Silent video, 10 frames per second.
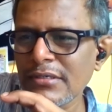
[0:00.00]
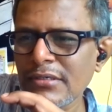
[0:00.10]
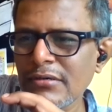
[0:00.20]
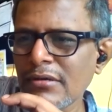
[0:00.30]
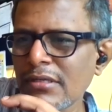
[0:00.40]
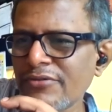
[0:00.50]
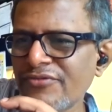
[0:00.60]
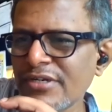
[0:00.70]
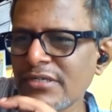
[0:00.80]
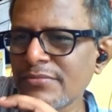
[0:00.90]
all the
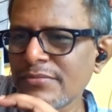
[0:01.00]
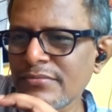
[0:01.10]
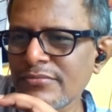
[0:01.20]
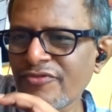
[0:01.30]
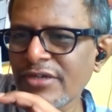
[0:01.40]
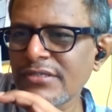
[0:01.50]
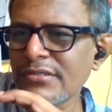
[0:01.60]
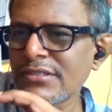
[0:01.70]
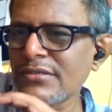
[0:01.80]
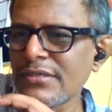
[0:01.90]
freedom
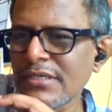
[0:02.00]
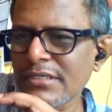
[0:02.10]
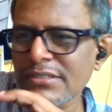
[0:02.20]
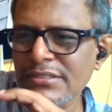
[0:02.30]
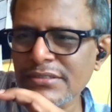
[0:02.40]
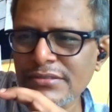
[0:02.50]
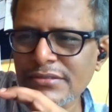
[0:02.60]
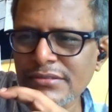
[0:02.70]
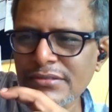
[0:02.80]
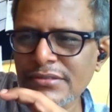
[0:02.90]
fighters got arrested
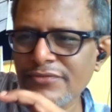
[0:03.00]
in